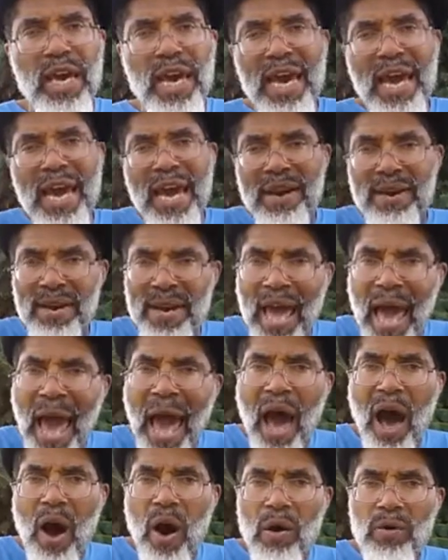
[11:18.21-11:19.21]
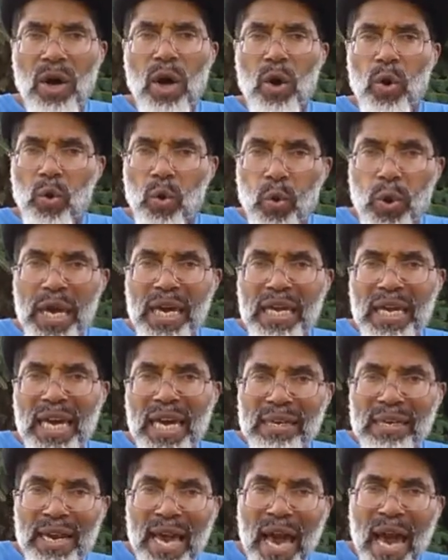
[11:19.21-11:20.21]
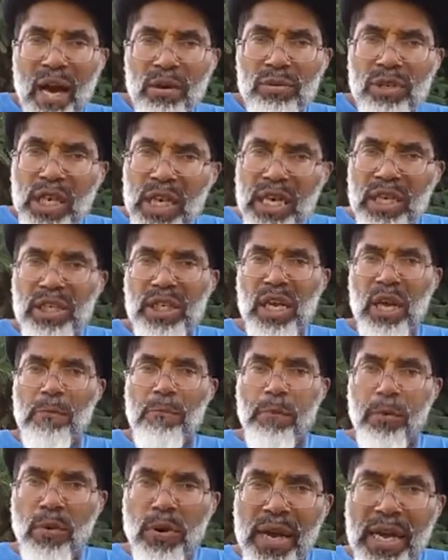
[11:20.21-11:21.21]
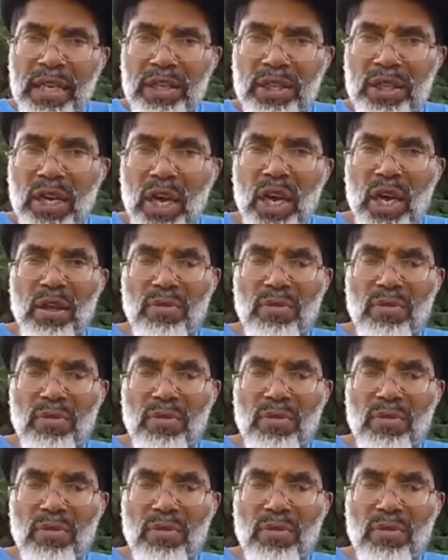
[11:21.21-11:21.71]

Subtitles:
And now we can now teach and preach